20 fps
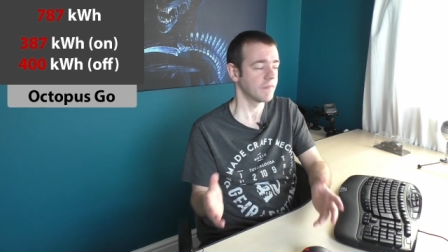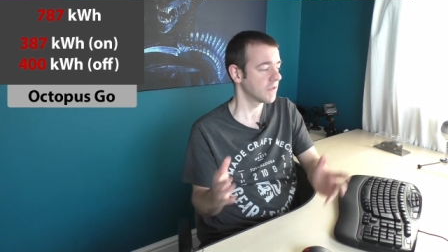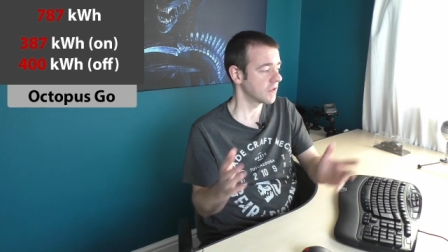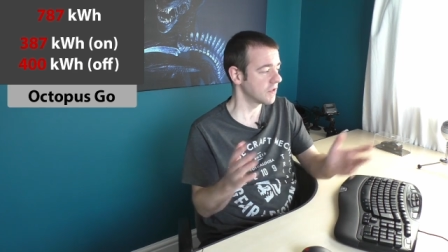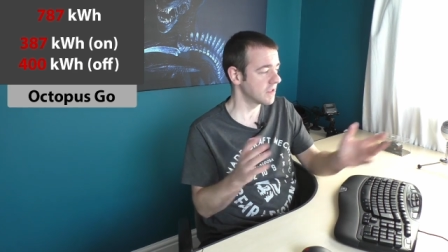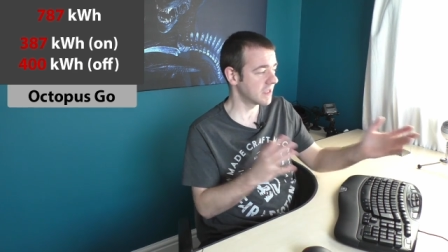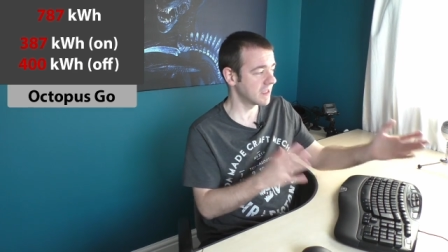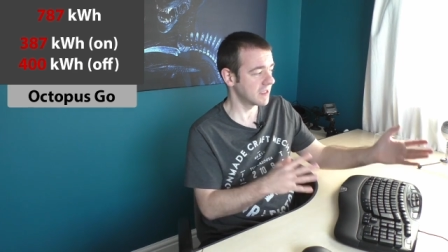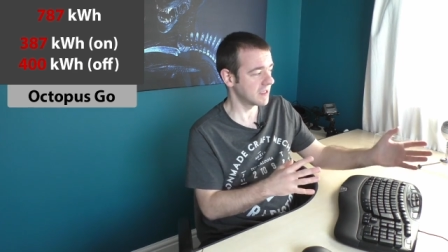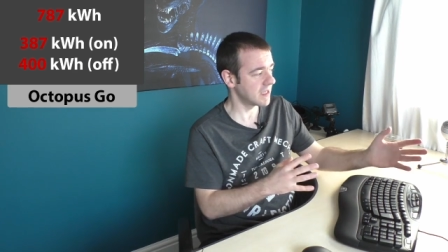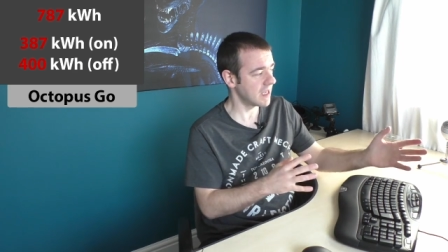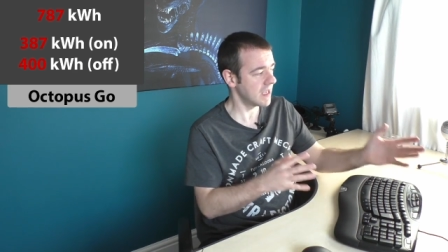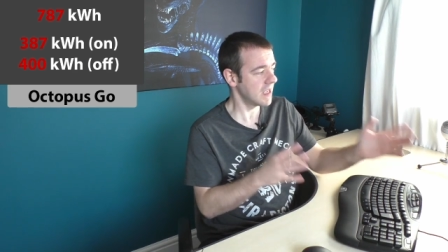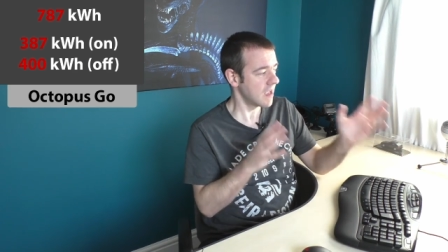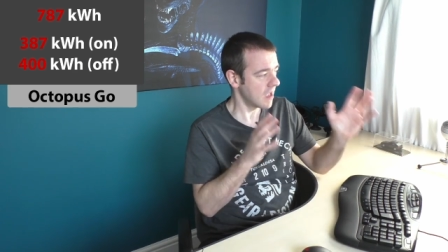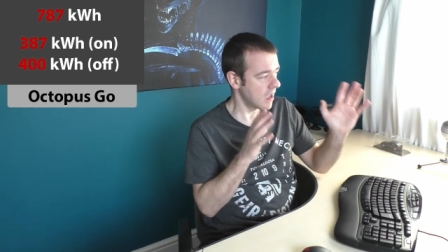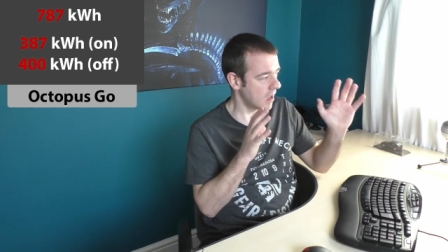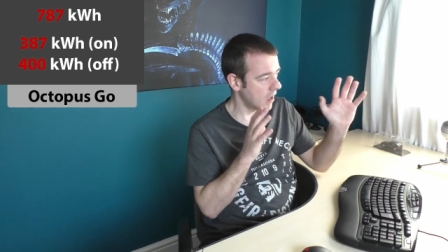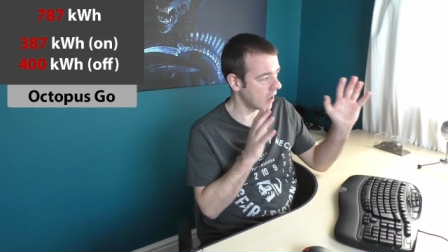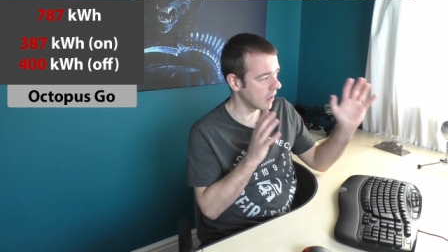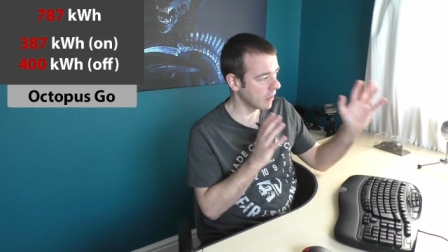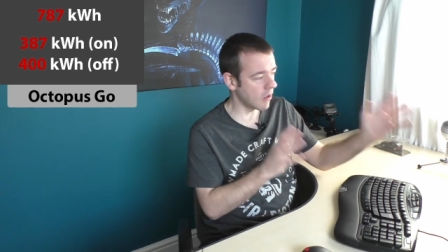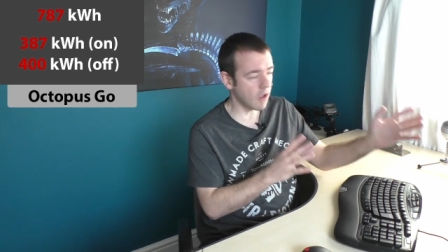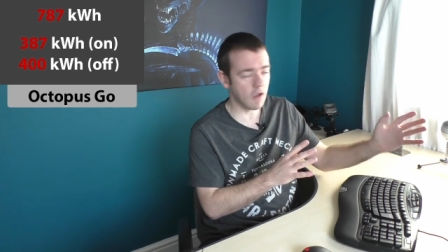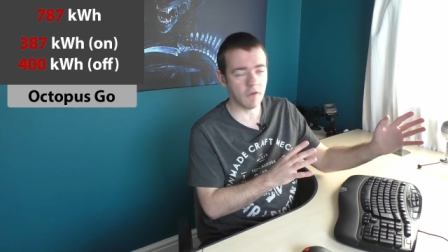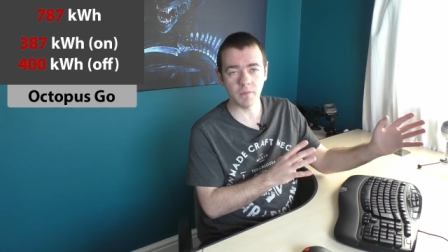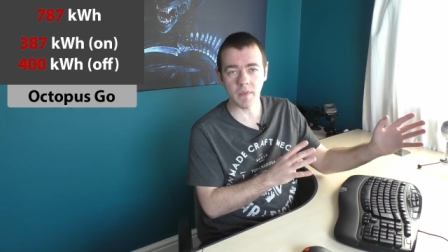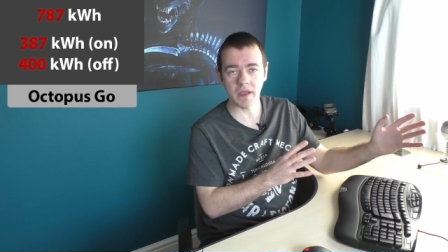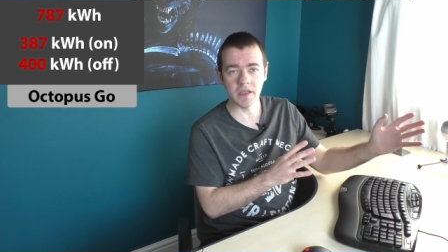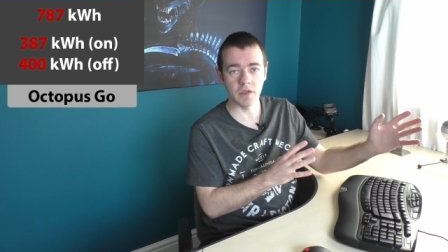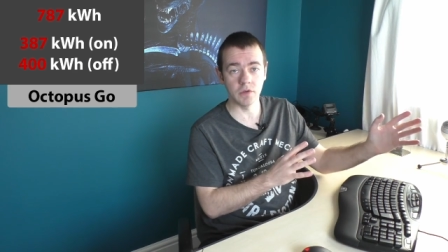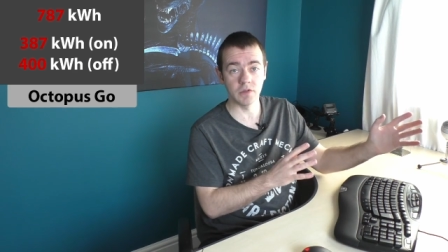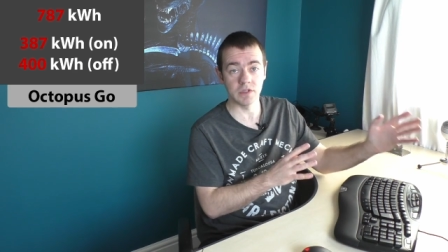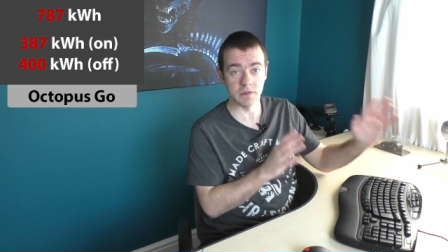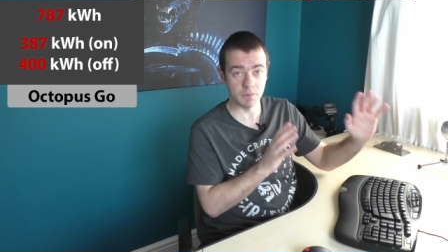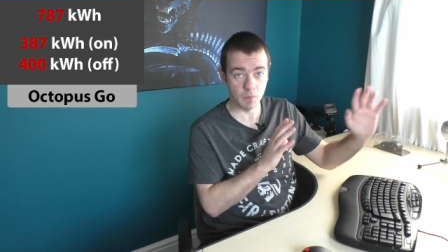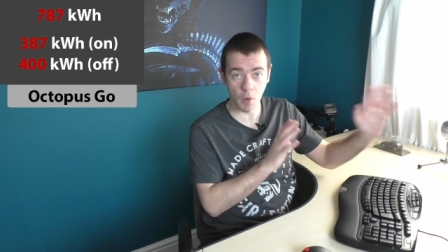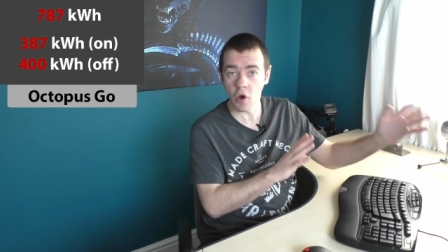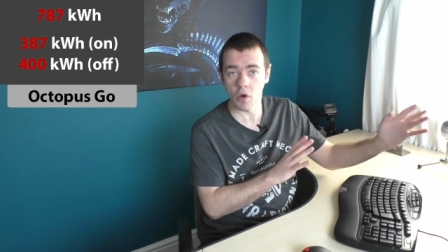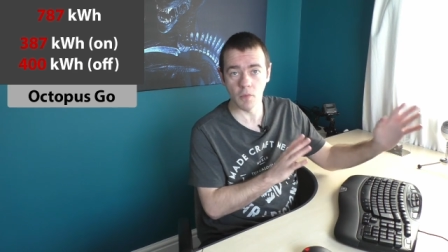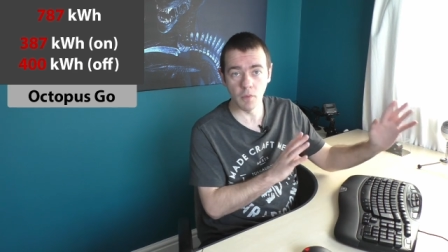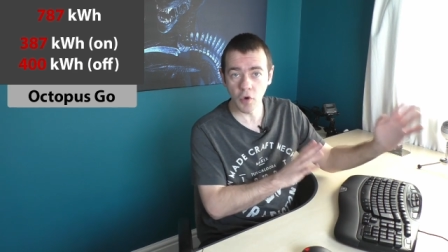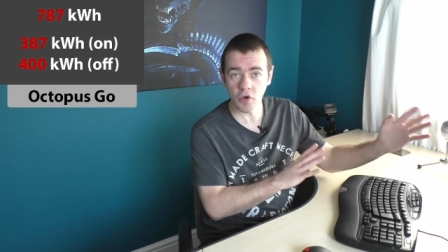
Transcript: So as you can see, a lot of my usage, more,